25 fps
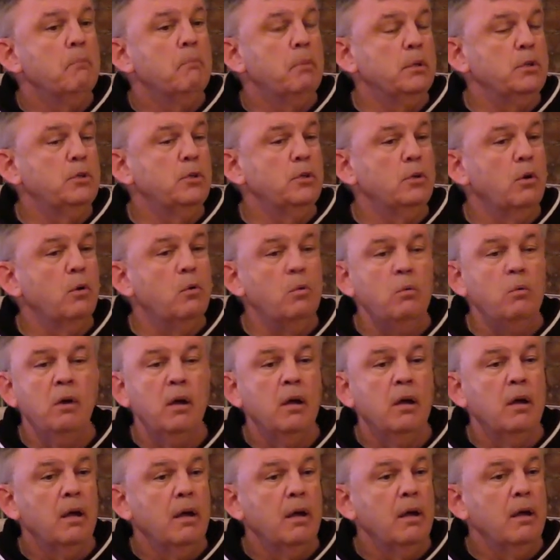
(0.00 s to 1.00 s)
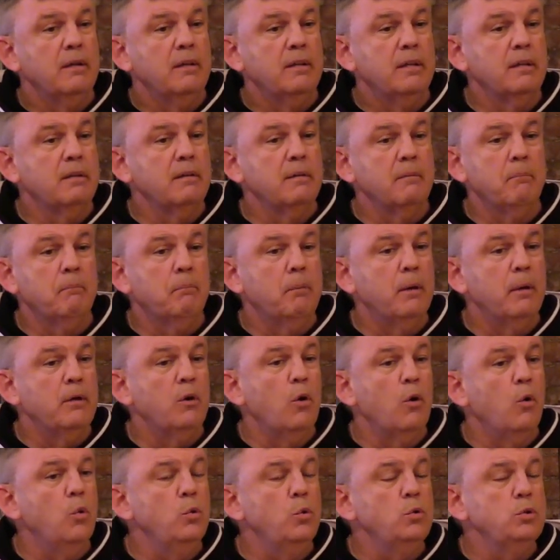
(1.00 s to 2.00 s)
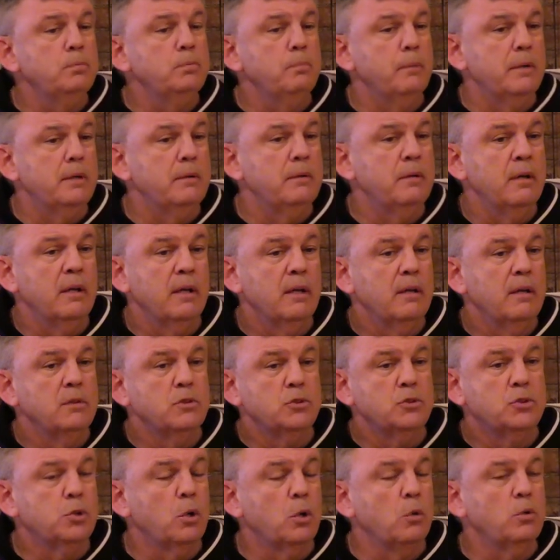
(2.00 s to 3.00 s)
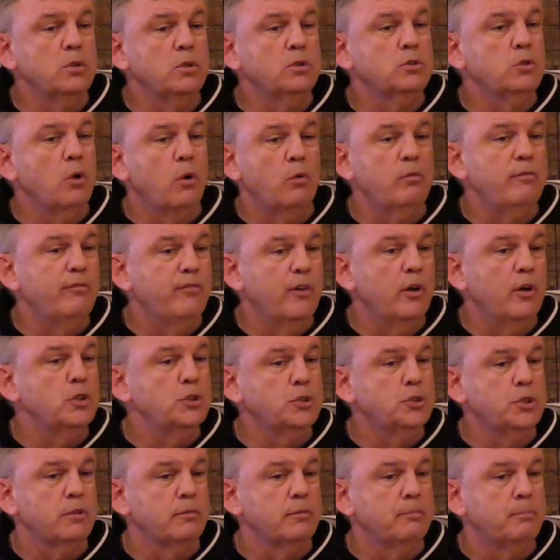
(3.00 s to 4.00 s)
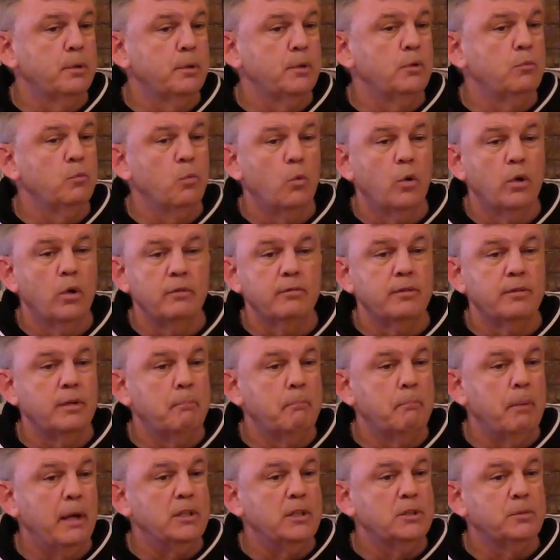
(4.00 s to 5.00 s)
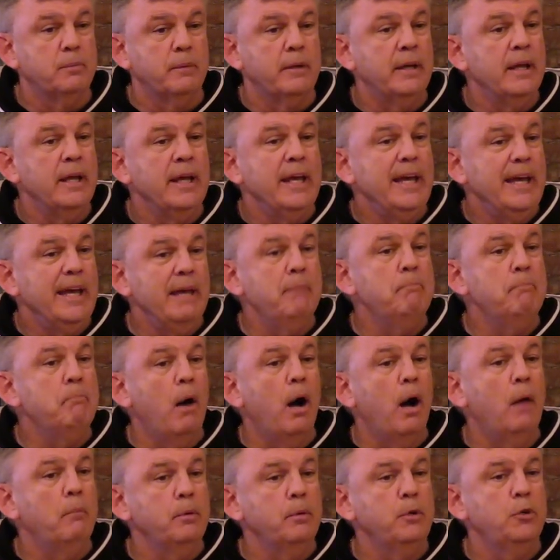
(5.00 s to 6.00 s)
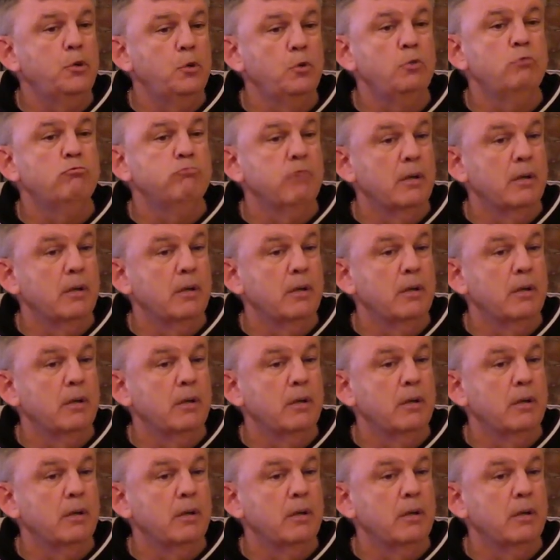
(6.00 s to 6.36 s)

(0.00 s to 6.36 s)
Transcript: But, you know, but Usman showed his own version of putting water in the basement. He barbecued